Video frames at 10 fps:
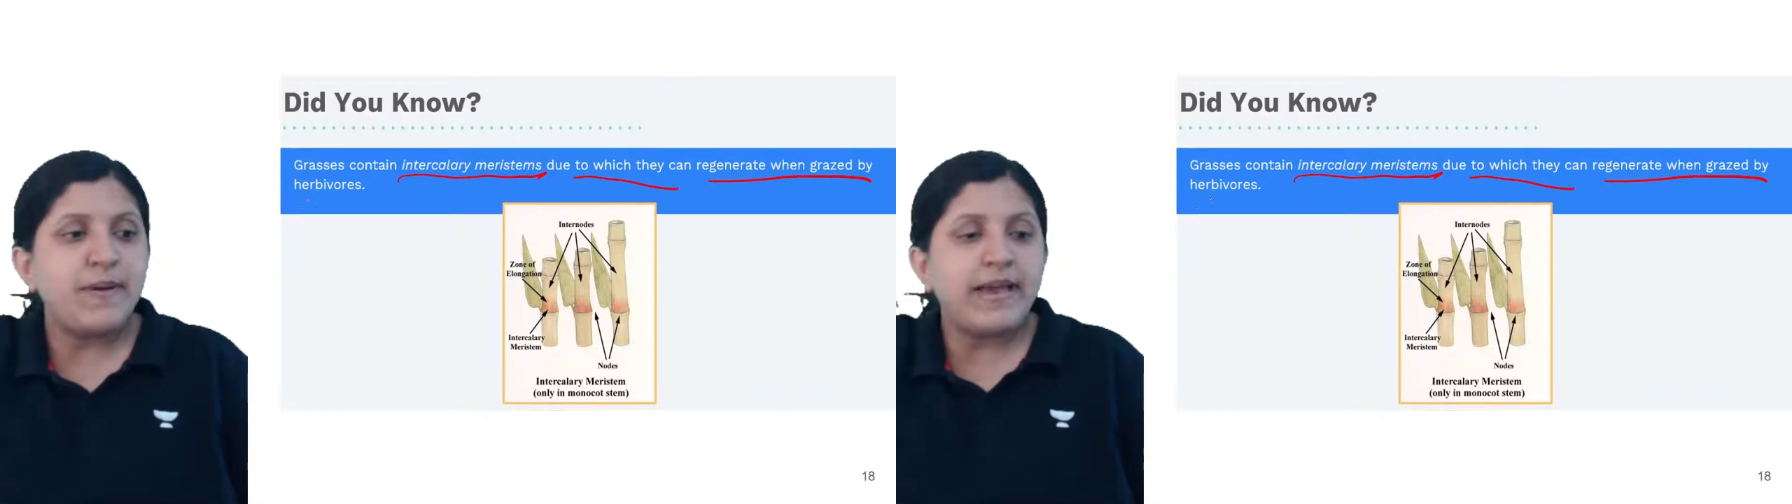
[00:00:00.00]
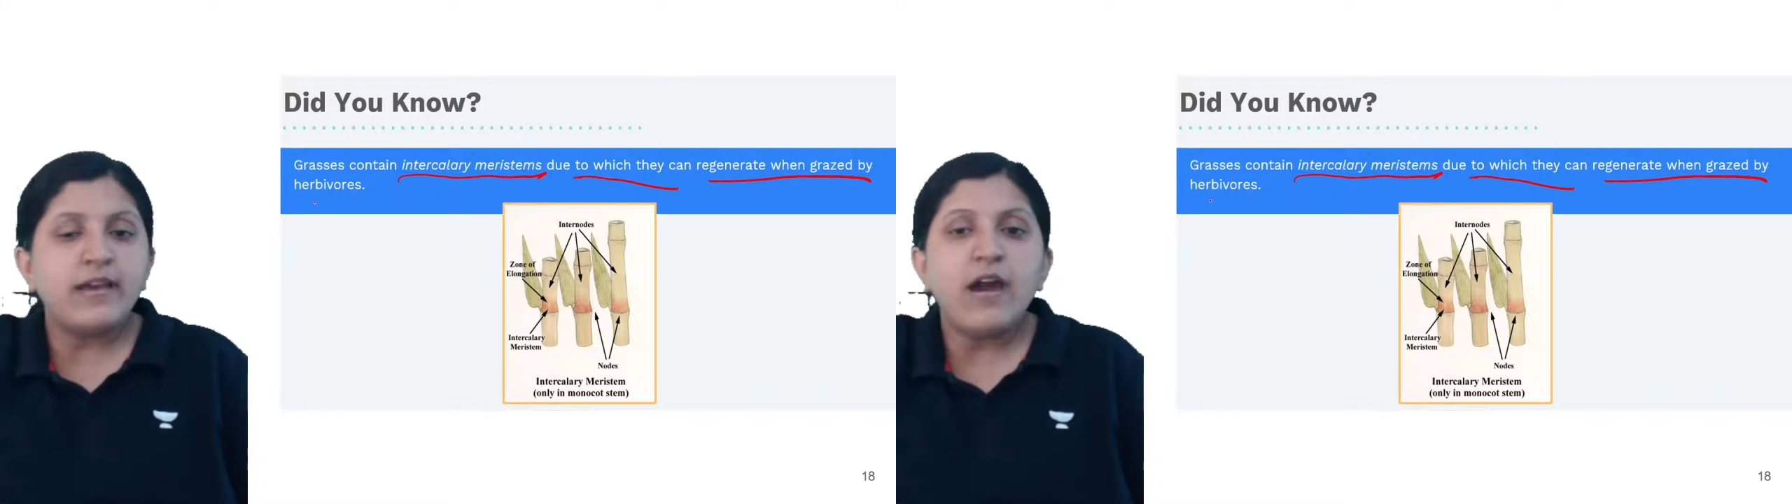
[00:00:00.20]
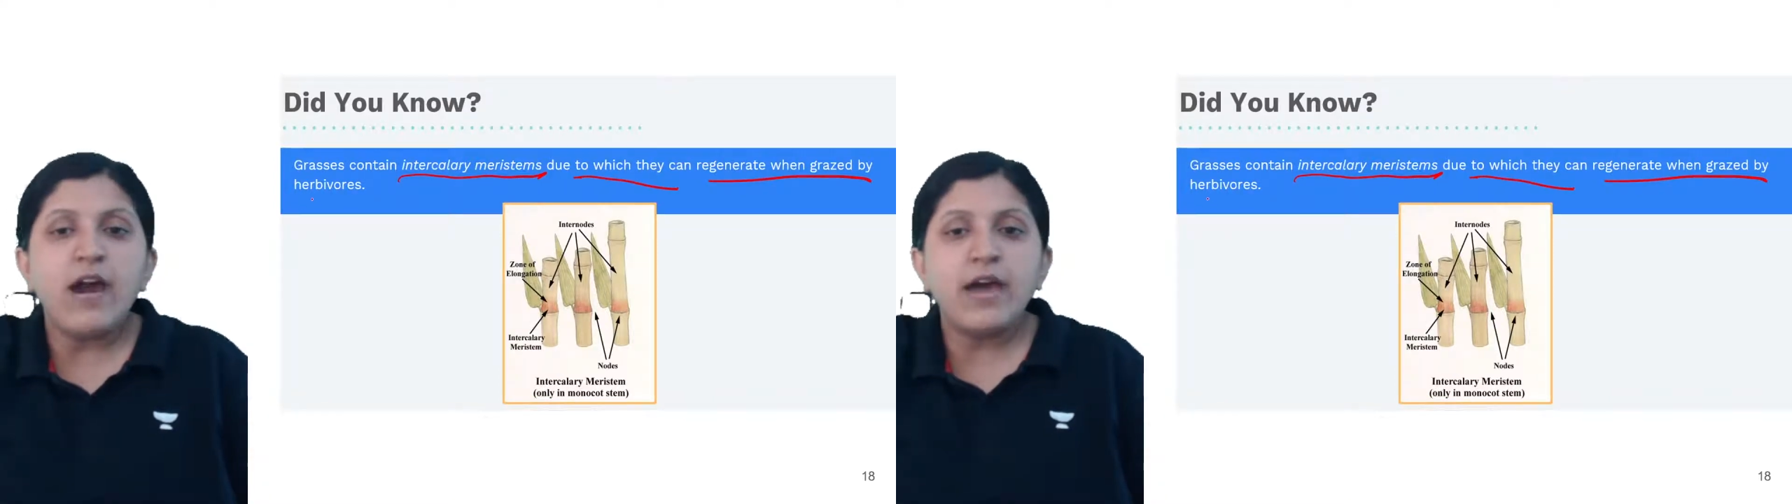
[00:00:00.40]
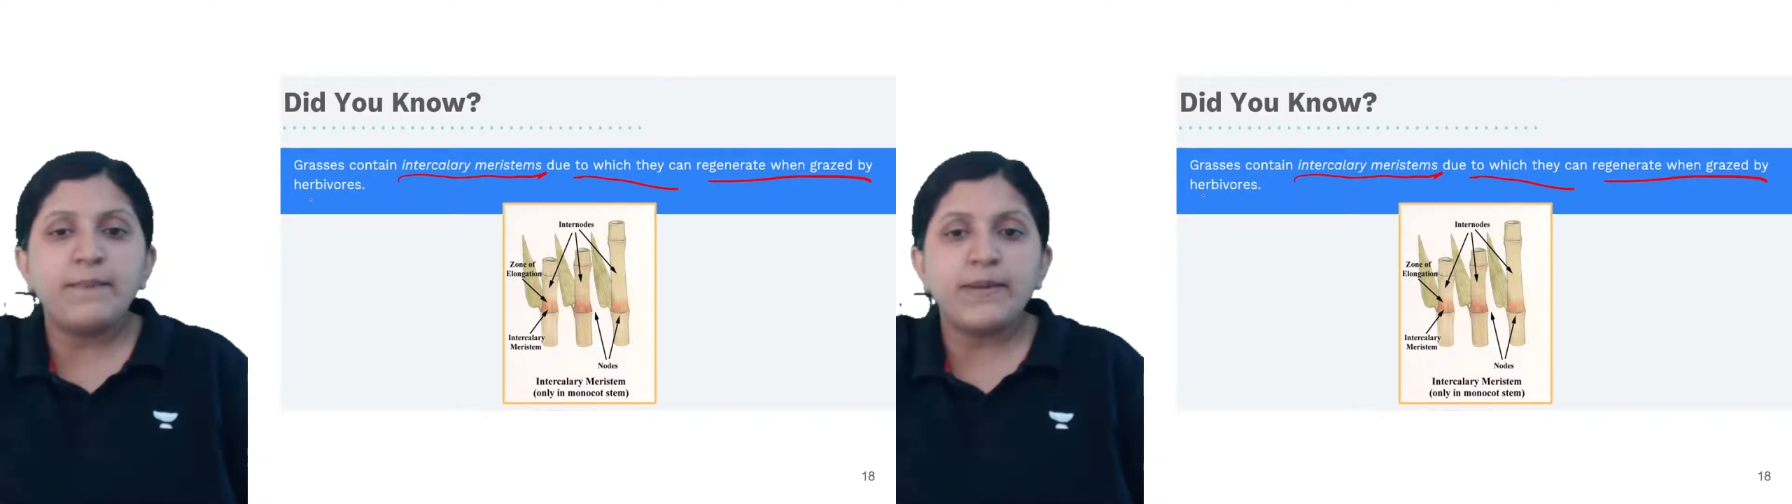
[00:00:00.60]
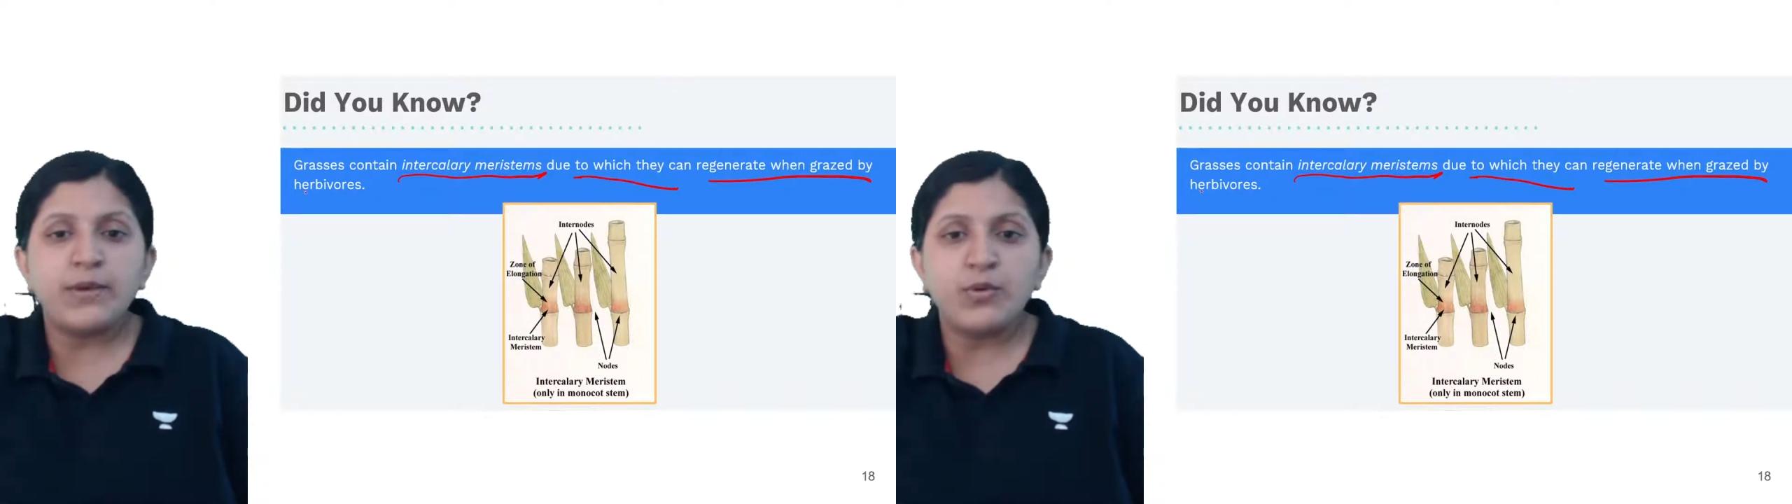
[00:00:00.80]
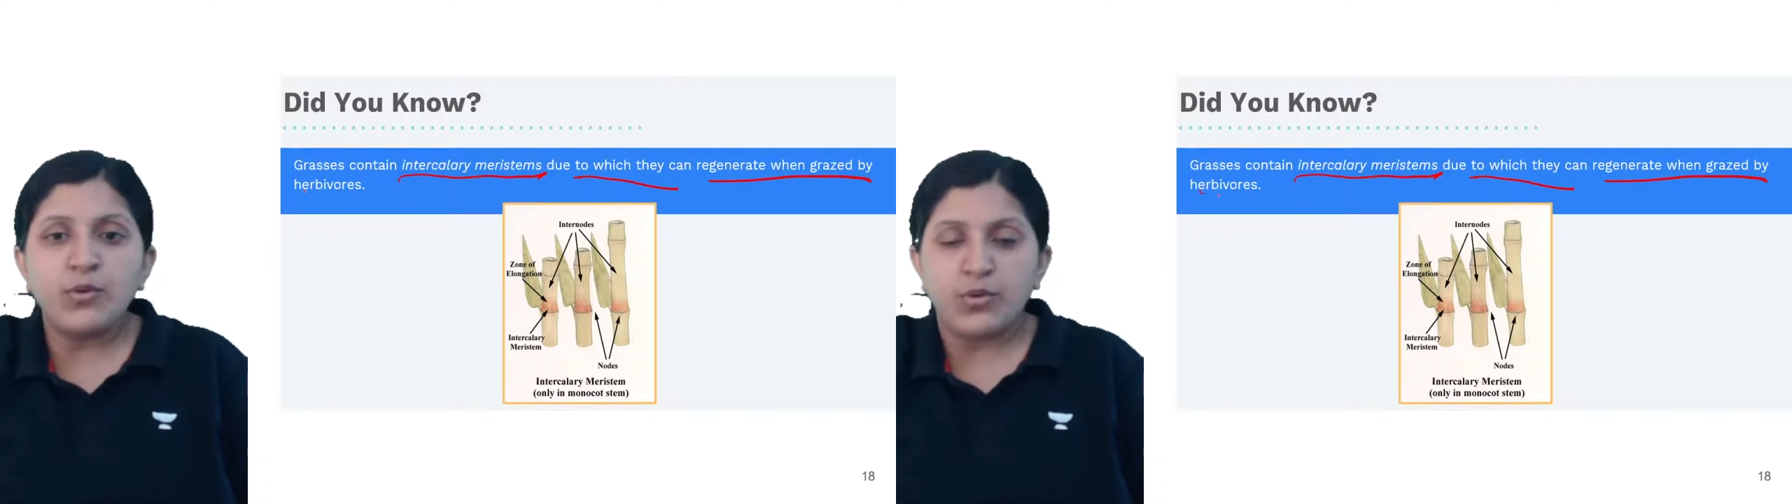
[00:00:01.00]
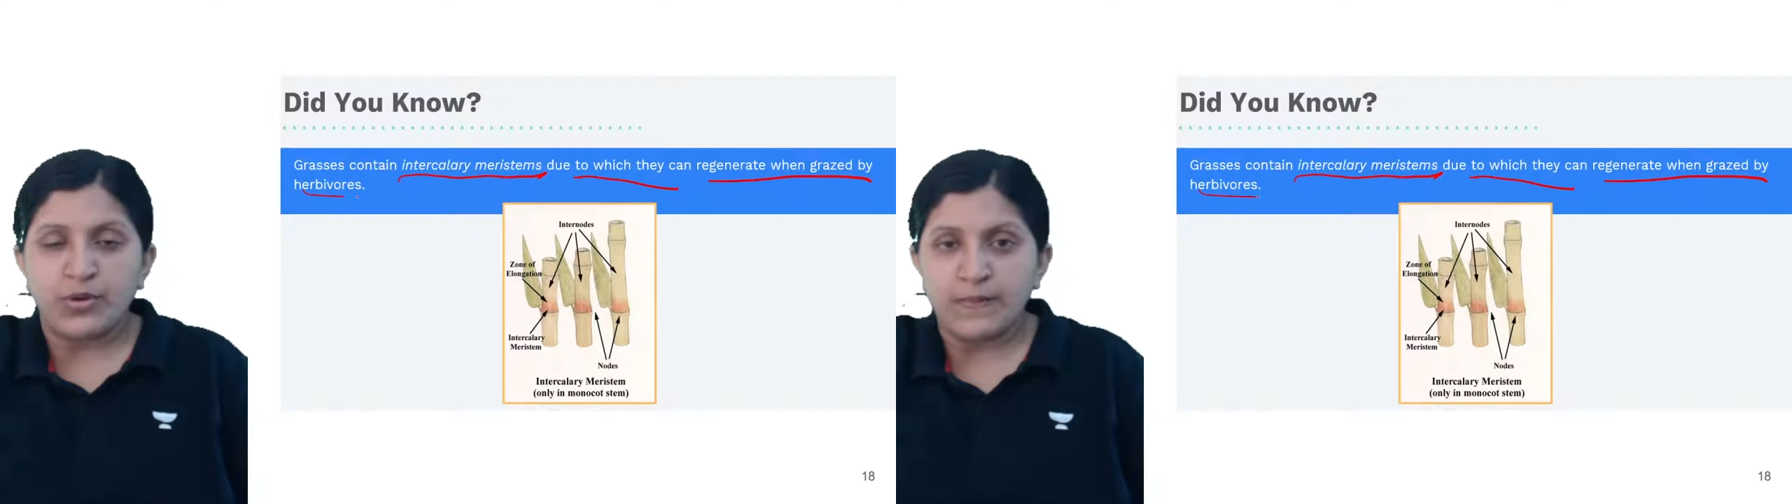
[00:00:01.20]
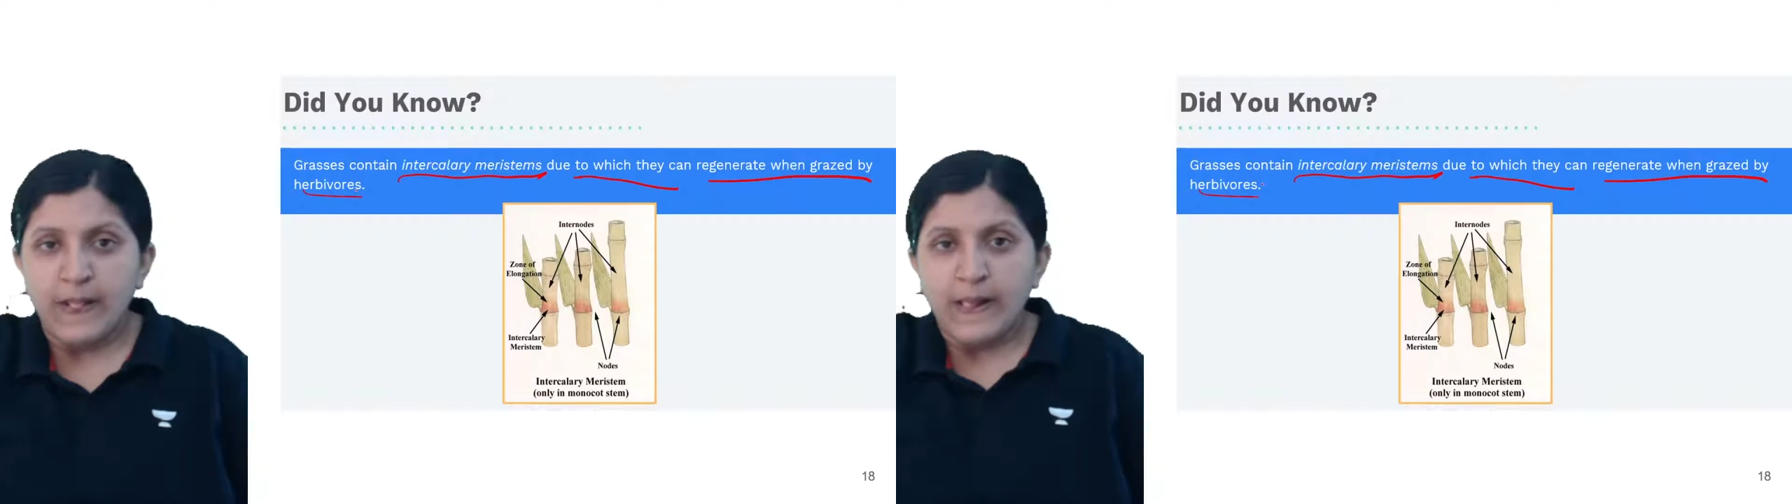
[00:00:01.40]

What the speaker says: by a herbivore.